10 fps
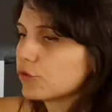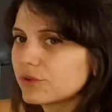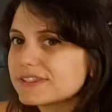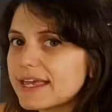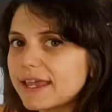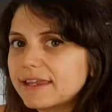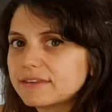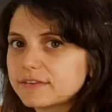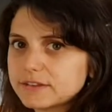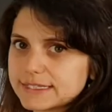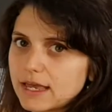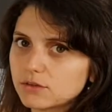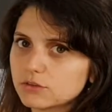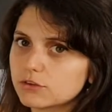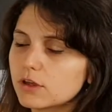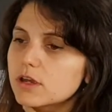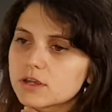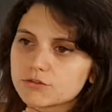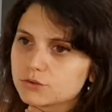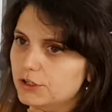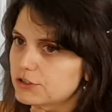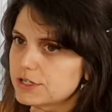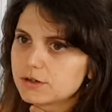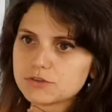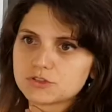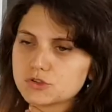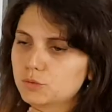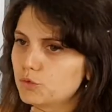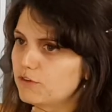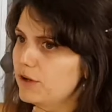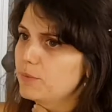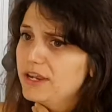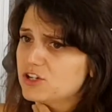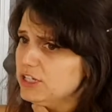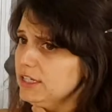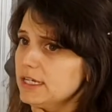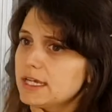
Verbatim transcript: also silent sounds. If you touch here, there's no vibration